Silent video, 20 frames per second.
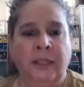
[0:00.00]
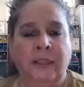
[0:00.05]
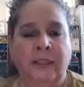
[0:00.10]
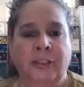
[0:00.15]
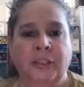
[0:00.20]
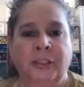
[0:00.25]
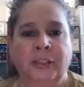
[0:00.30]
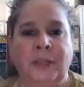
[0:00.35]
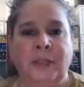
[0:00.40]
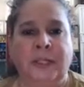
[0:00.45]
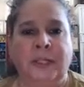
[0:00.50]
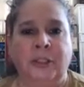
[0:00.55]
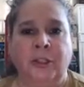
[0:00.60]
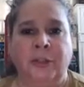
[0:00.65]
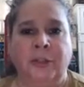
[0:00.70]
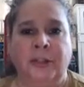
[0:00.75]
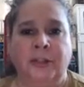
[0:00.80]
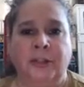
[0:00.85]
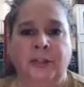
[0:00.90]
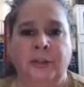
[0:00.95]
Let's just make
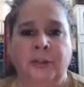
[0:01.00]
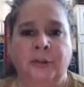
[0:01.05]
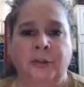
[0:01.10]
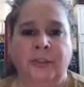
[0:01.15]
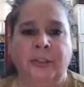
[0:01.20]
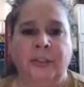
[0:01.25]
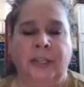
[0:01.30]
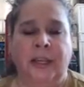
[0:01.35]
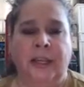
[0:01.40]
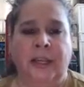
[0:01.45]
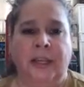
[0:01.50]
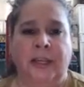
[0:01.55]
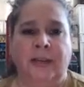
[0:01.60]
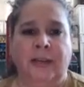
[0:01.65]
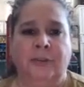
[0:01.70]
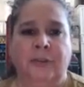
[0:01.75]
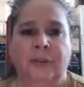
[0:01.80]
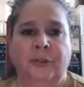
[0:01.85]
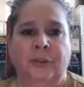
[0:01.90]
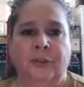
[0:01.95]
sure there's no
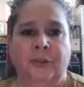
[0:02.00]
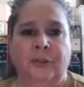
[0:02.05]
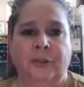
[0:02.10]
save. So